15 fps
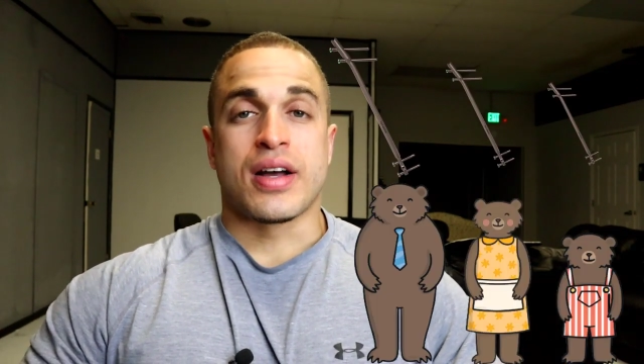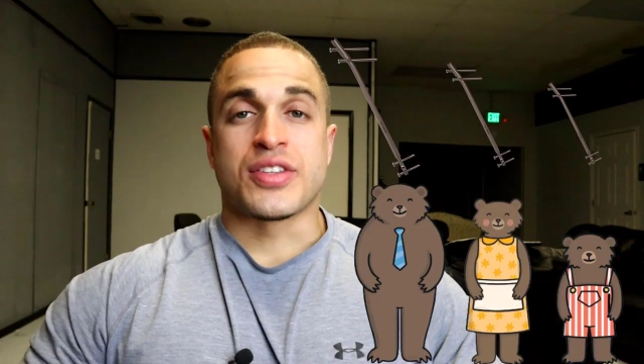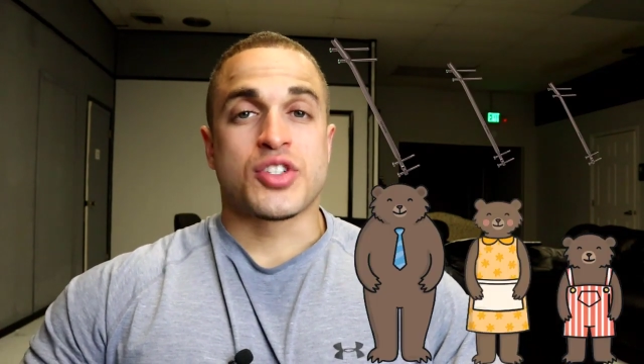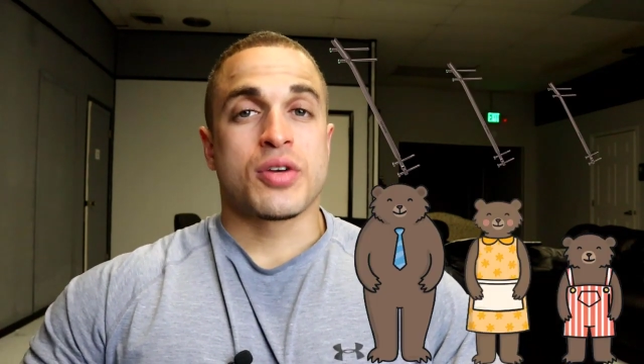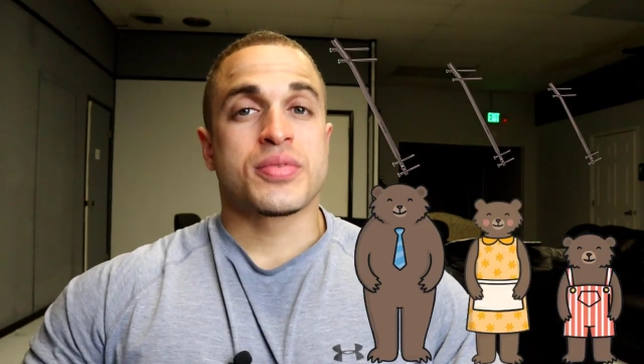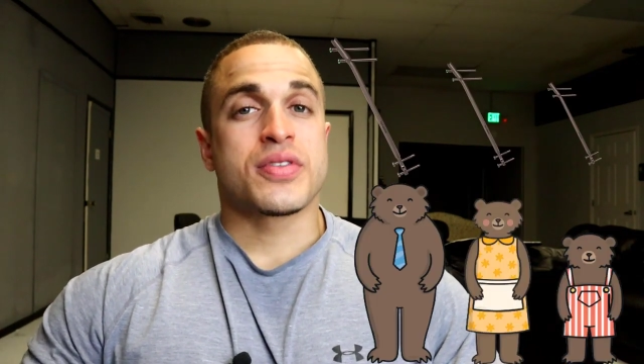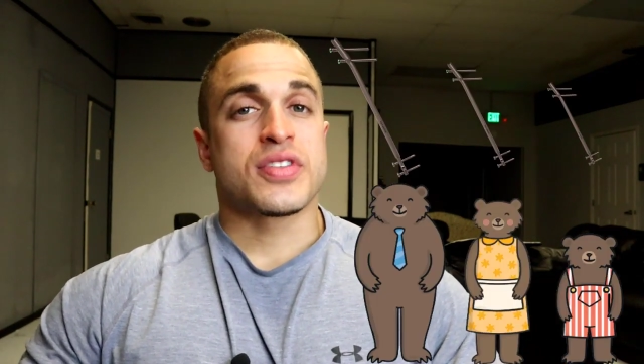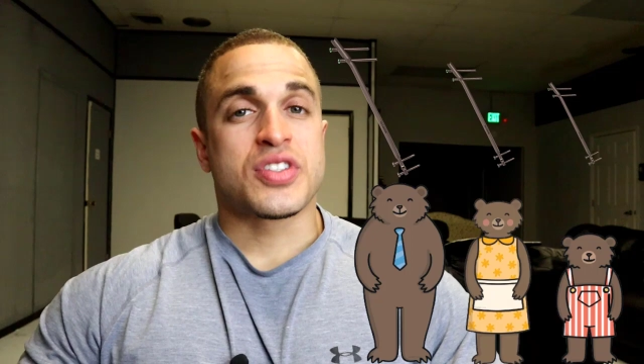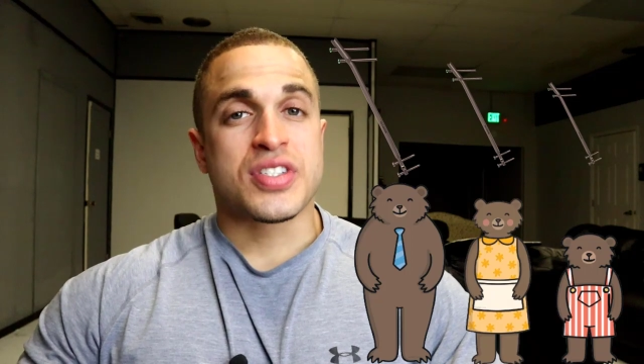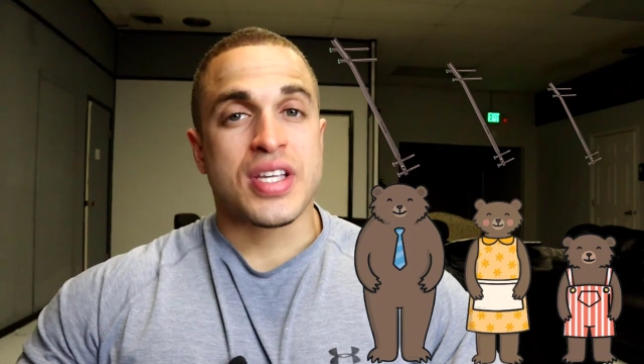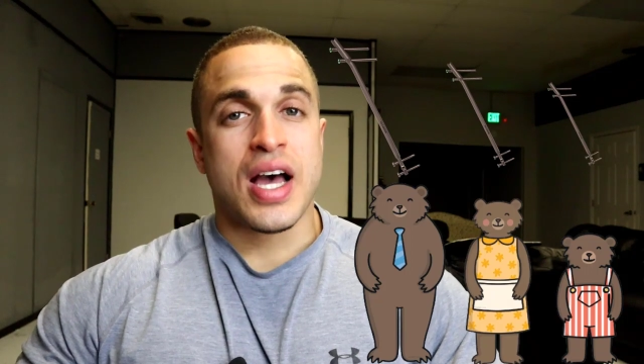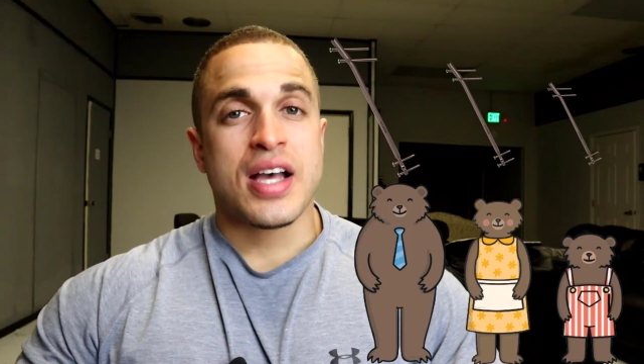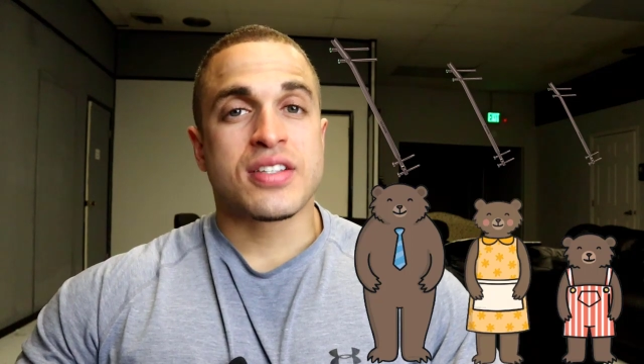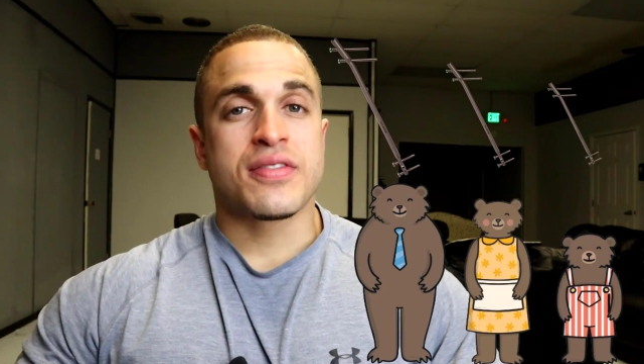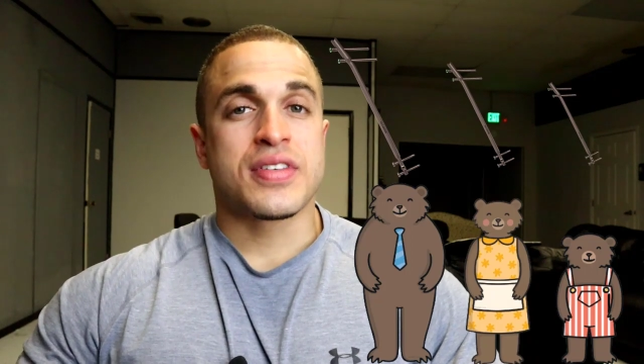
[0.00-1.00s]
in terms of the
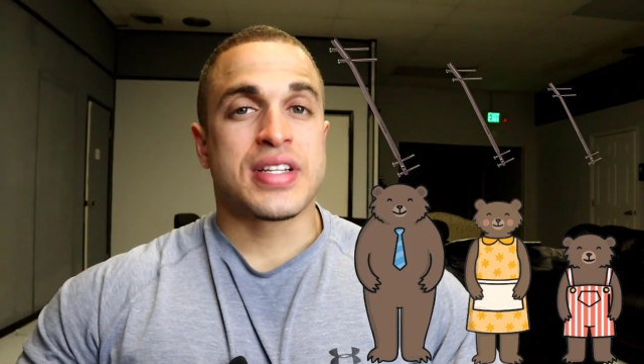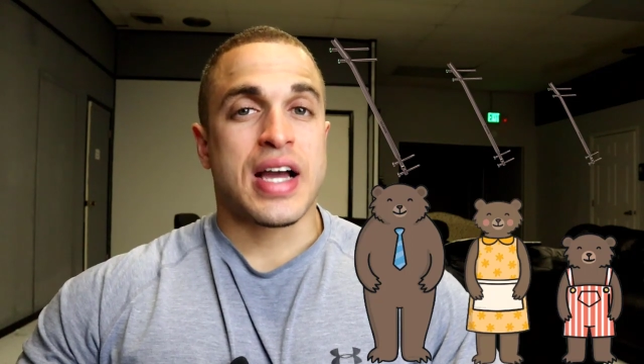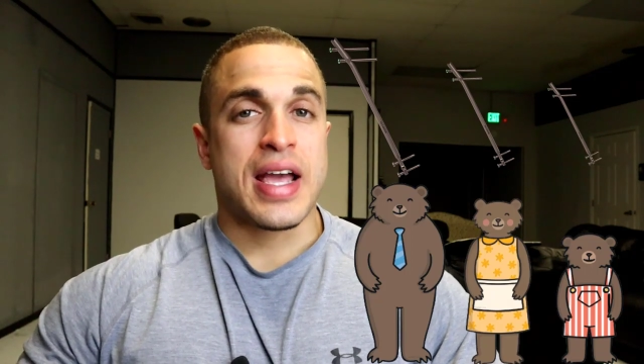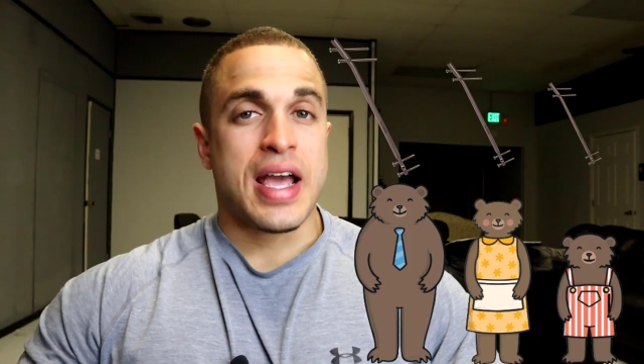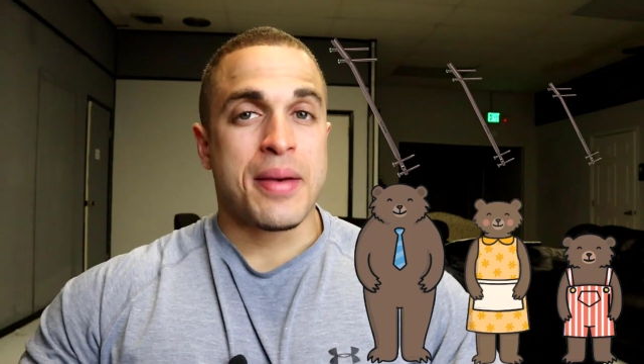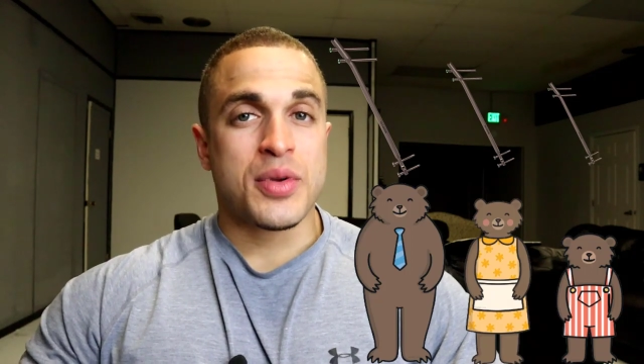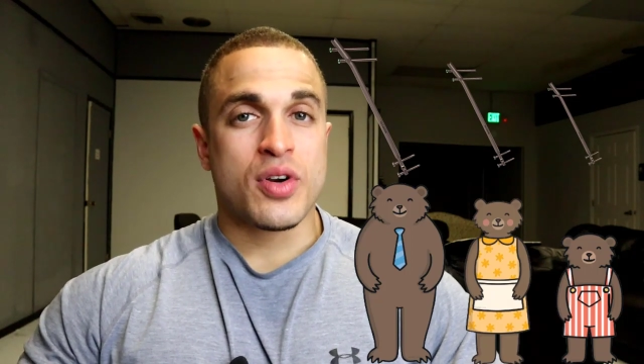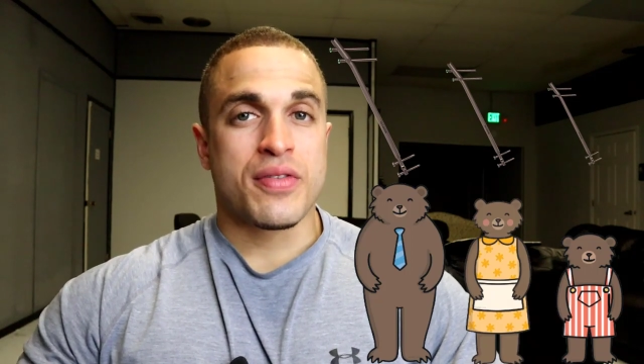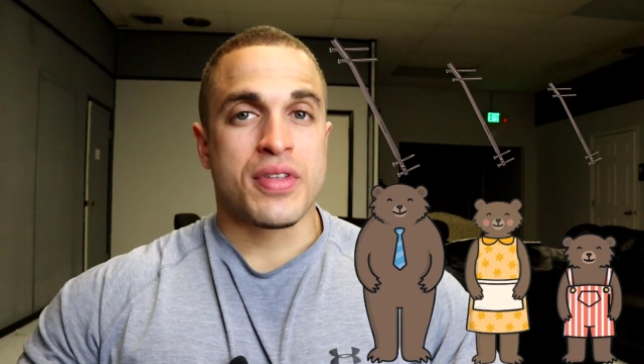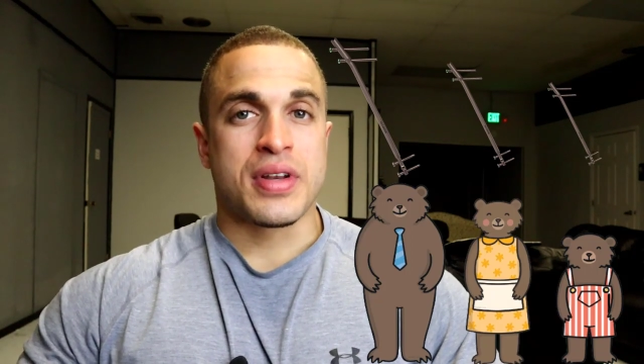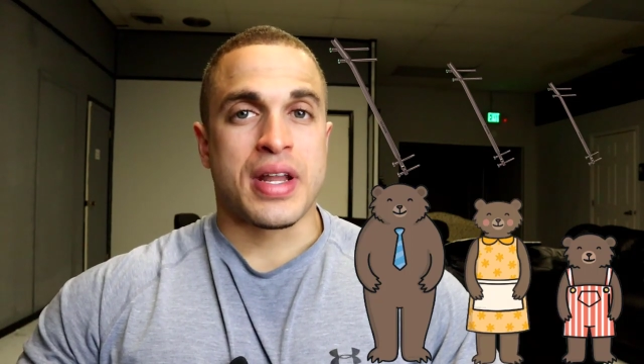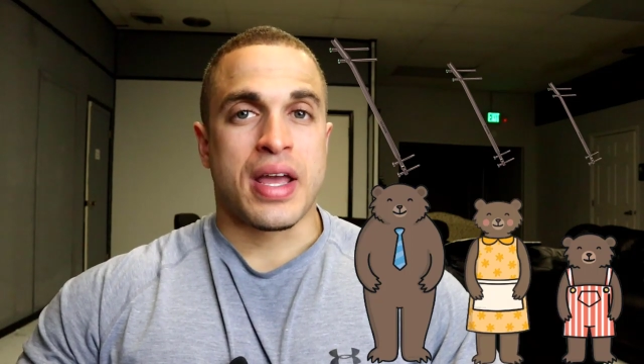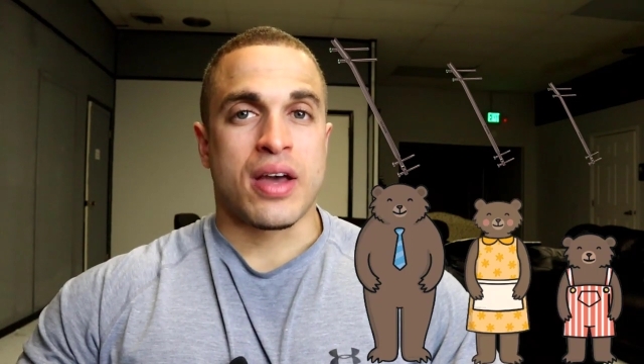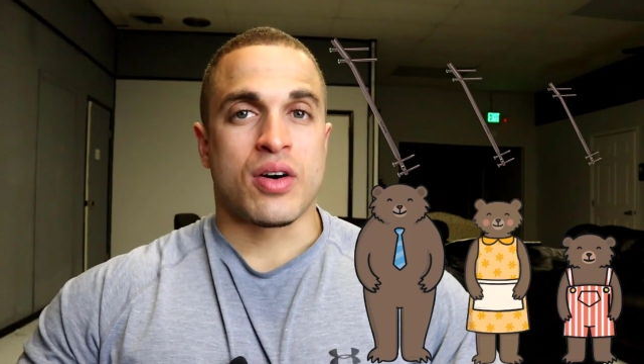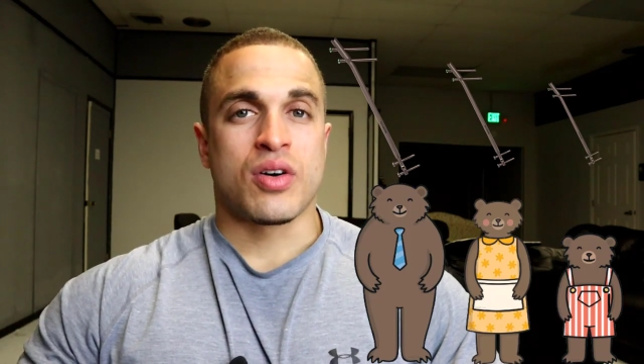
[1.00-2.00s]
size of the diameter of the
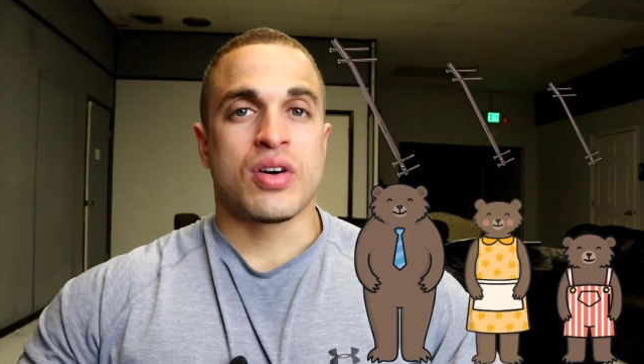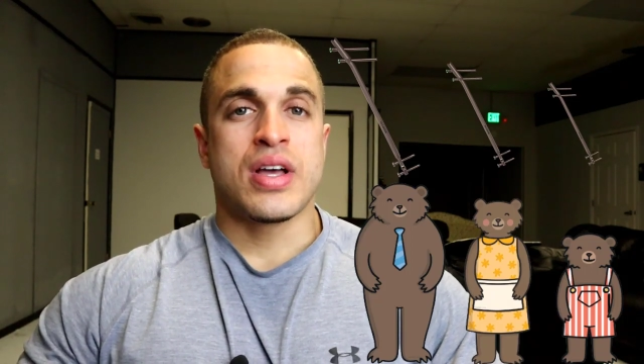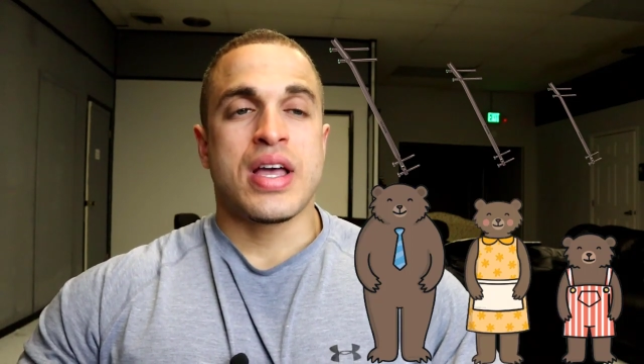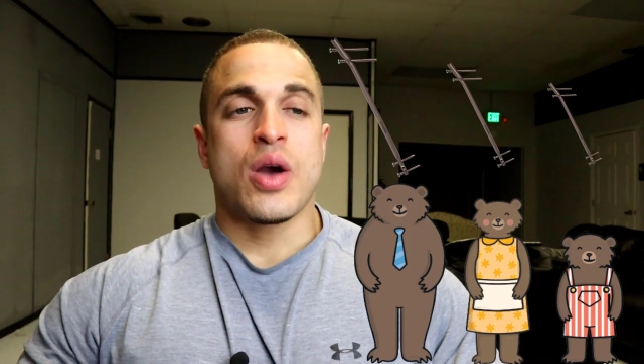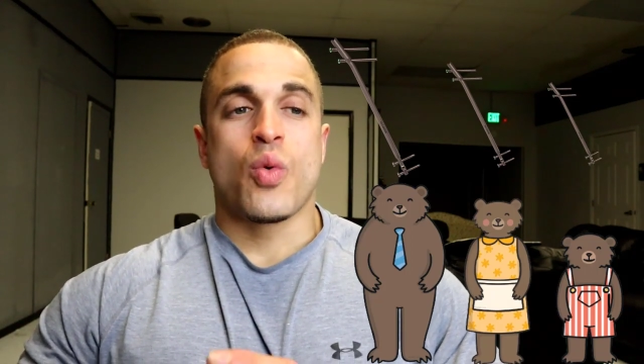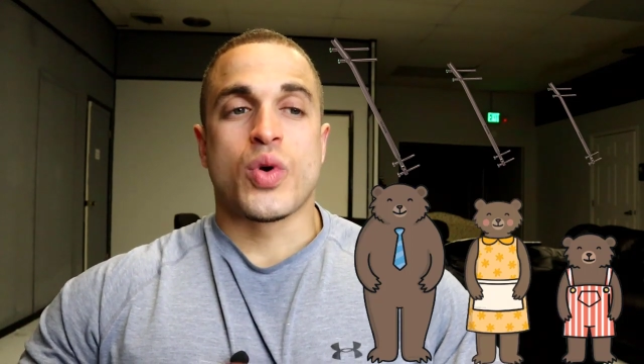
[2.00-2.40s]
nail,